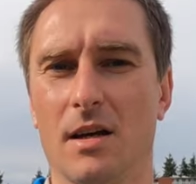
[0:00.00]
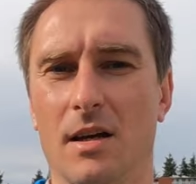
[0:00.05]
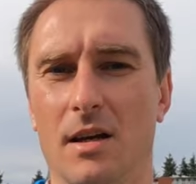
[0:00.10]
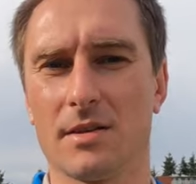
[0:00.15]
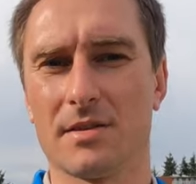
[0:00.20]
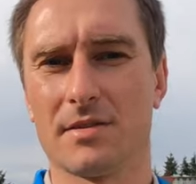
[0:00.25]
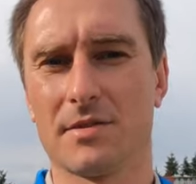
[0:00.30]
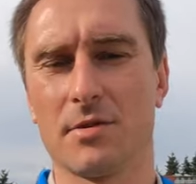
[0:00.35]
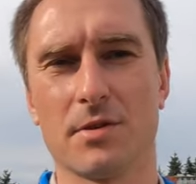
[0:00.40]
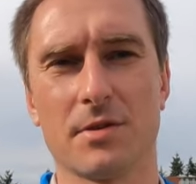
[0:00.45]
And
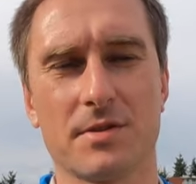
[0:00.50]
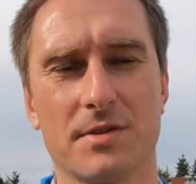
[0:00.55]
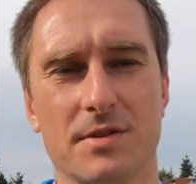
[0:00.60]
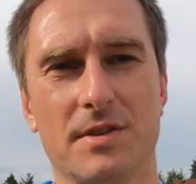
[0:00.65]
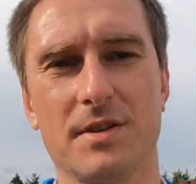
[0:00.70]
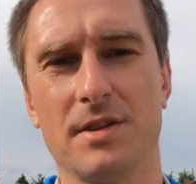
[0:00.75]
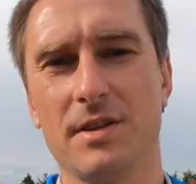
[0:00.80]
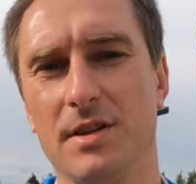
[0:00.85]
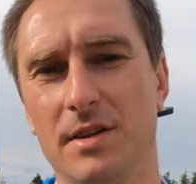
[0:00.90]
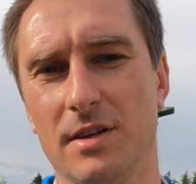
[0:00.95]
so you
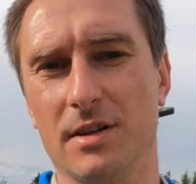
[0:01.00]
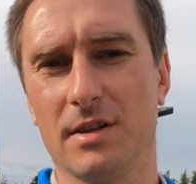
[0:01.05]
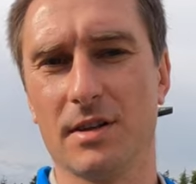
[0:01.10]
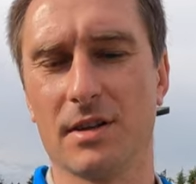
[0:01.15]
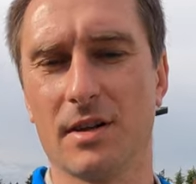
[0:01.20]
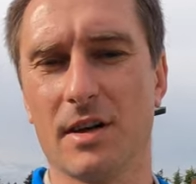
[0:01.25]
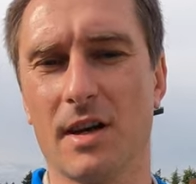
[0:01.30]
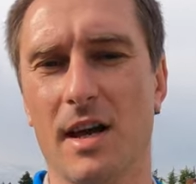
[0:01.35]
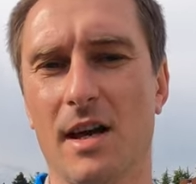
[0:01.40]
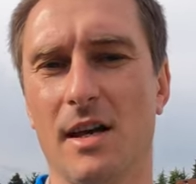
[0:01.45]
see,
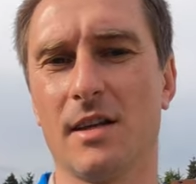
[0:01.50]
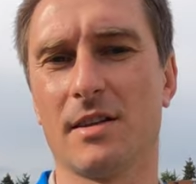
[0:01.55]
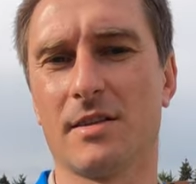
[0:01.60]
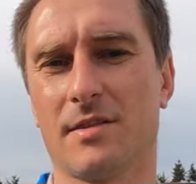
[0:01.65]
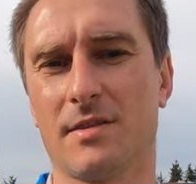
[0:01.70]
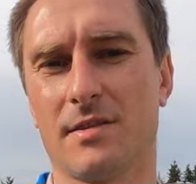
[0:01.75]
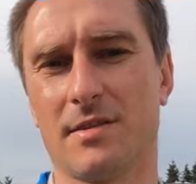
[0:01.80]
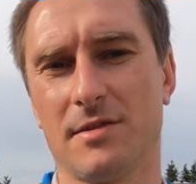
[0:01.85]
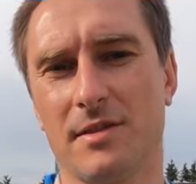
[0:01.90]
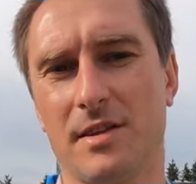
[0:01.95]

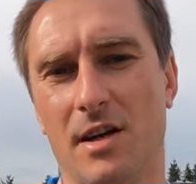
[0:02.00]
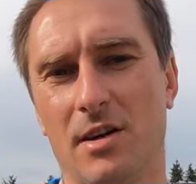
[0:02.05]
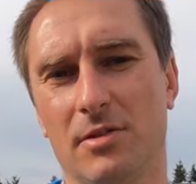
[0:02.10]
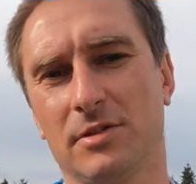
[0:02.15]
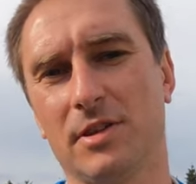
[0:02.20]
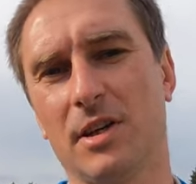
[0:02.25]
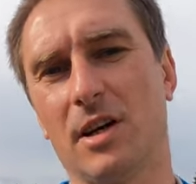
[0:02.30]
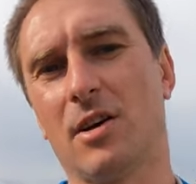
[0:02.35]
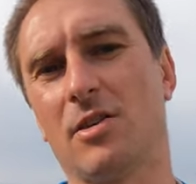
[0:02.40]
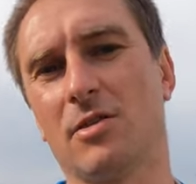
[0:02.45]
as
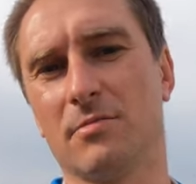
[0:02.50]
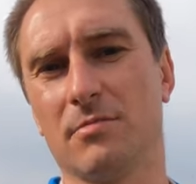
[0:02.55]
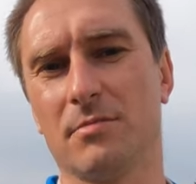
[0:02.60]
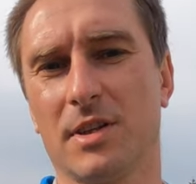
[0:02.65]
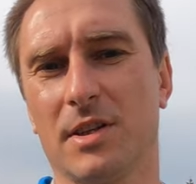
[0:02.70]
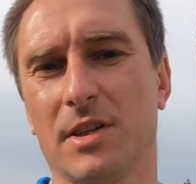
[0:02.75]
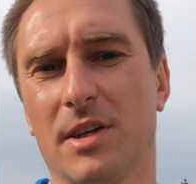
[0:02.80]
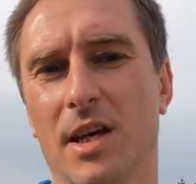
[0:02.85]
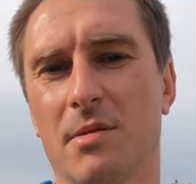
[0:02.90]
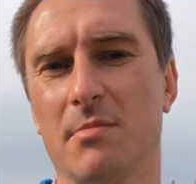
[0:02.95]
downtown
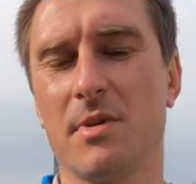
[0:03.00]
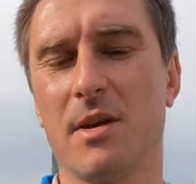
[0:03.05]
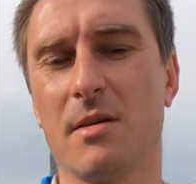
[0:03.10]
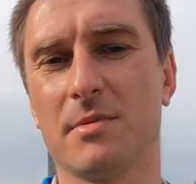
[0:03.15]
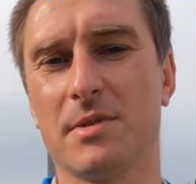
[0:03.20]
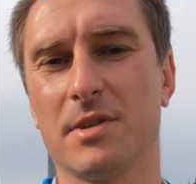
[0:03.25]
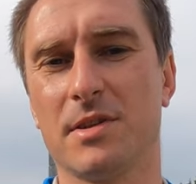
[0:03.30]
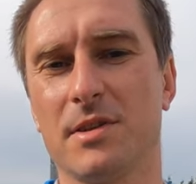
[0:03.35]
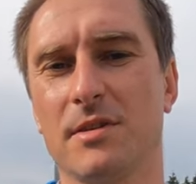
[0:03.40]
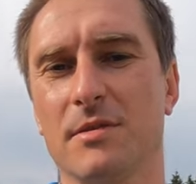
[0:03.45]
became
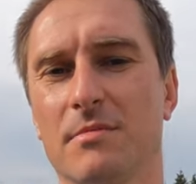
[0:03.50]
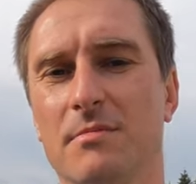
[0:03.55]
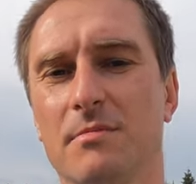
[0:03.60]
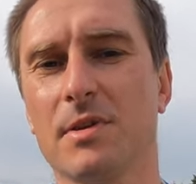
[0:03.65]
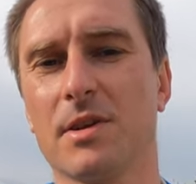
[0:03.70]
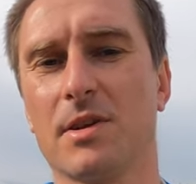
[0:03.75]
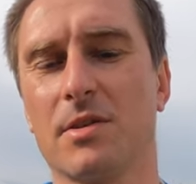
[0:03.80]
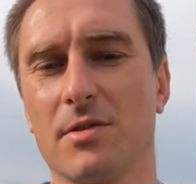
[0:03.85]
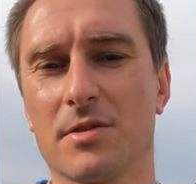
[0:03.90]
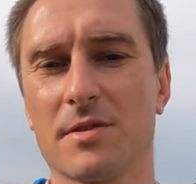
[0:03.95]
empty
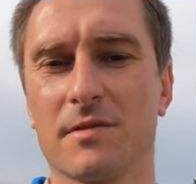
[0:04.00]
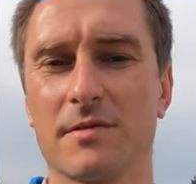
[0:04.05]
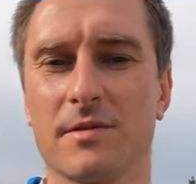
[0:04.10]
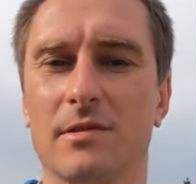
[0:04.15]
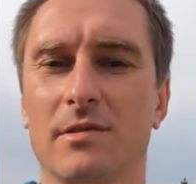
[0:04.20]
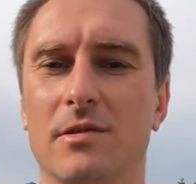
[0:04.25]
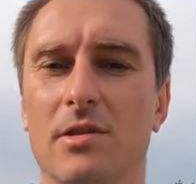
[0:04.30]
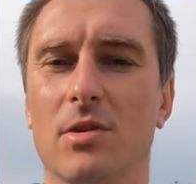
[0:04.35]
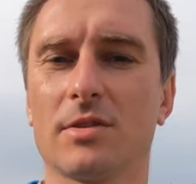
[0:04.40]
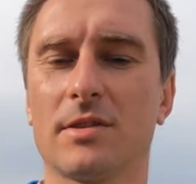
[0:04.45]
because of the
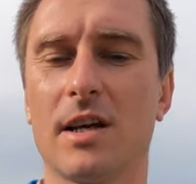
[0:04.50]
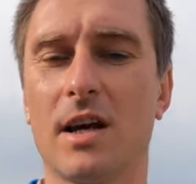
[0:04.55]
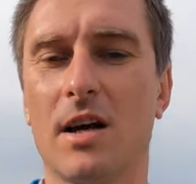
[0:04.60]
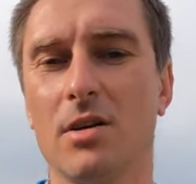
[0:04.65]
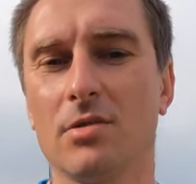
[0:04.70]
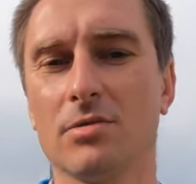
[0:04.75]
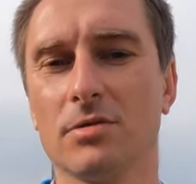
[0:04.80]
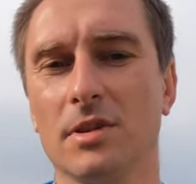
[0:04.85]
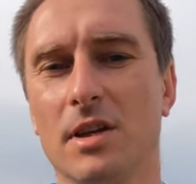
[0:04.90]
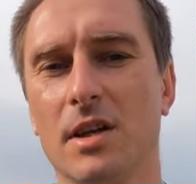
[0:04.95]

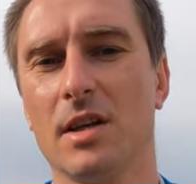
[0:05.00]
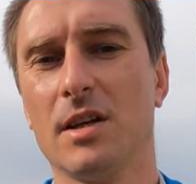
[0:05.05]
lockdown,